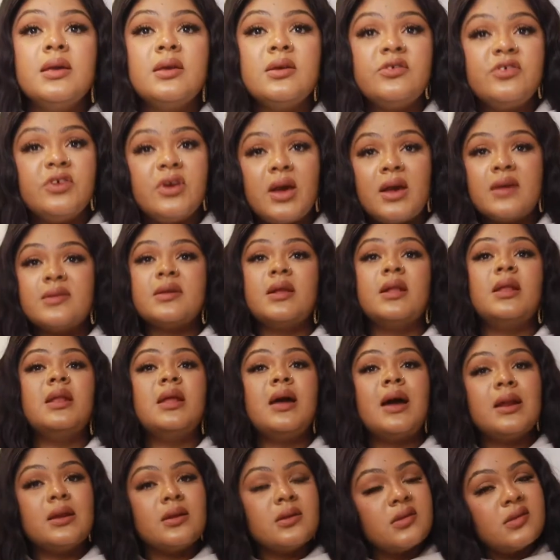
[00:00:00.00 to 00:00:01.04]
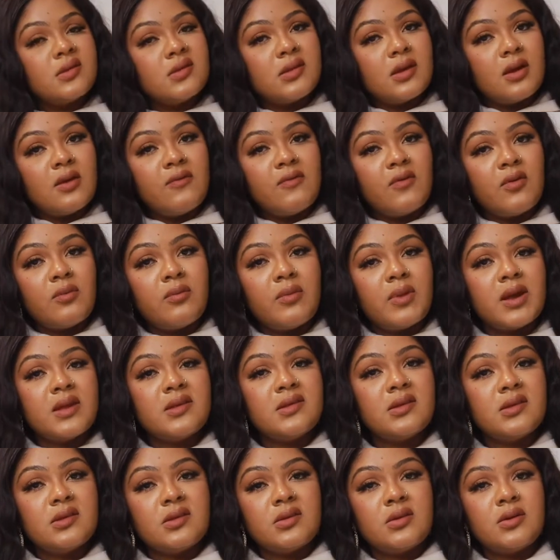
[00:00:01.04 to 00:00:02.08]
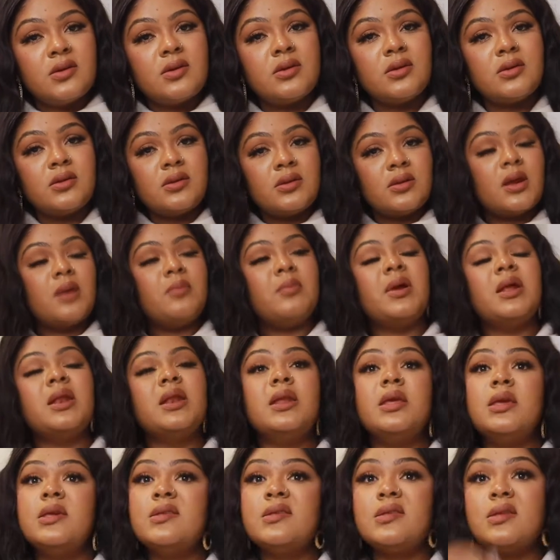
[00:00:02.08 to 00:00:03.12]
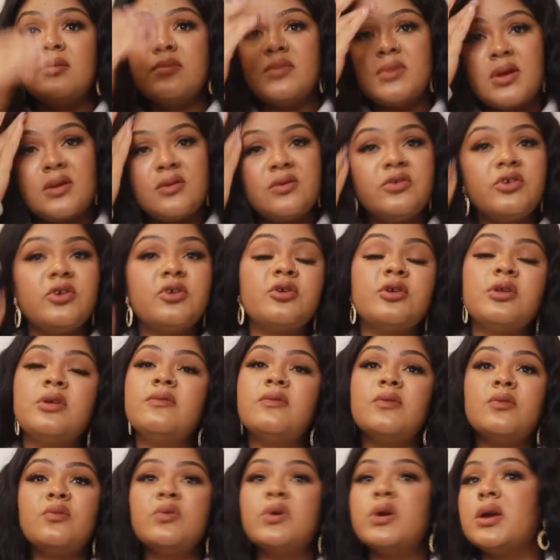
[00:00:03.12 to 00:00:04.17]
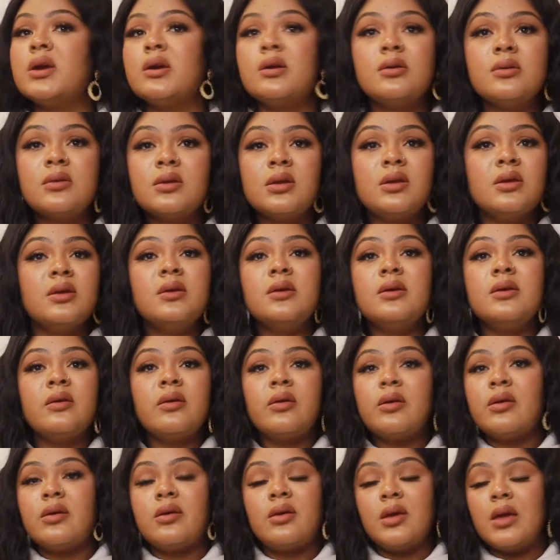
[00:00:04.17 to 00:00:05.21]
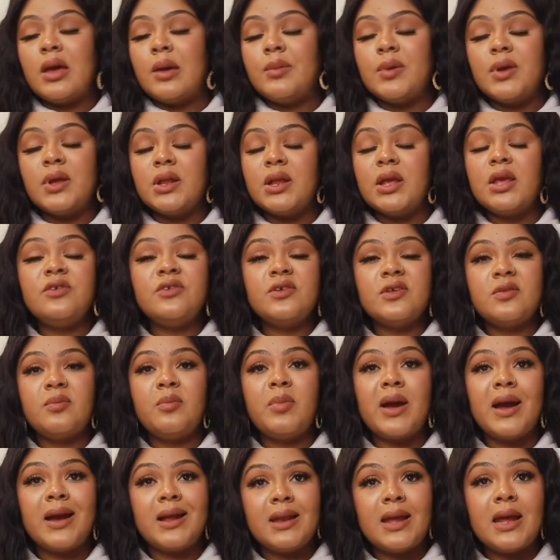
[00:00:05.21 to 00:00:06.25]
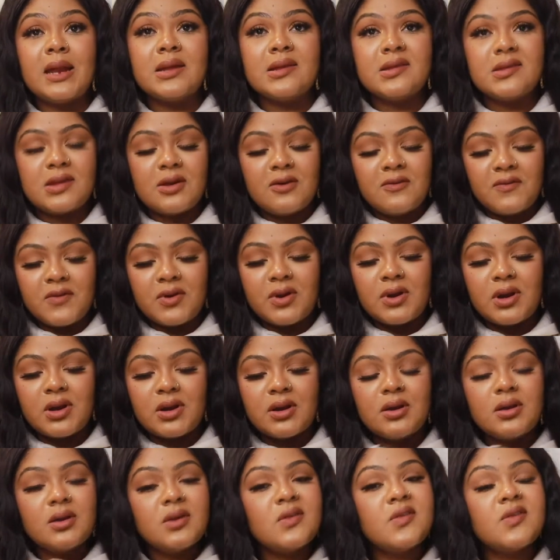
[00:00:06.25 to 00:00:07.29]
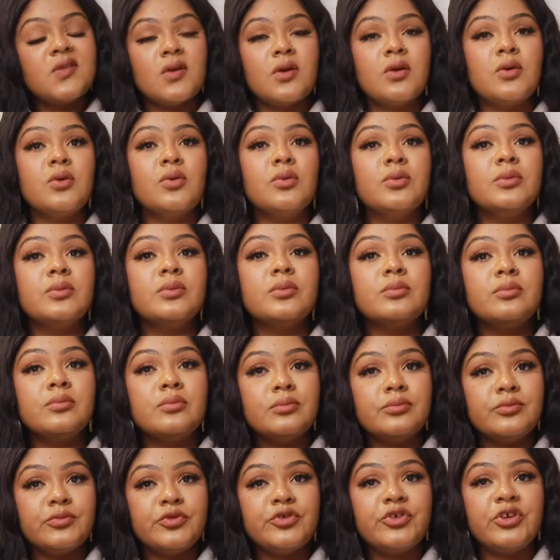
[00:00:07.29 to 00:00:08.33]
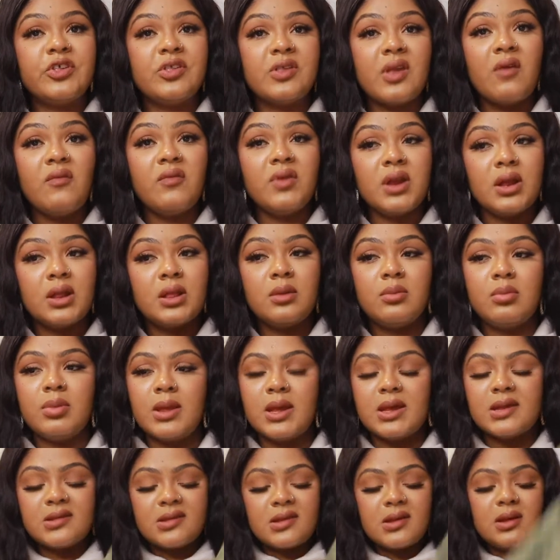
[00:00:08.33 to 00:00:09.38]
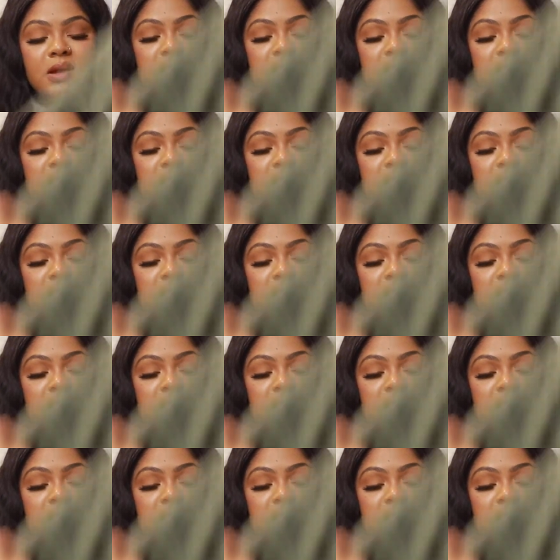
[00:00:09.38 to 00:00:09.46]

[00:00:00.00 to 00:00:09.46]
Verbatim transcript: she has a lot of stuff from my sister that my niece sometimes she don't even wear. I mean, they just buy a lot of stuff for her, so she's definitely blessed.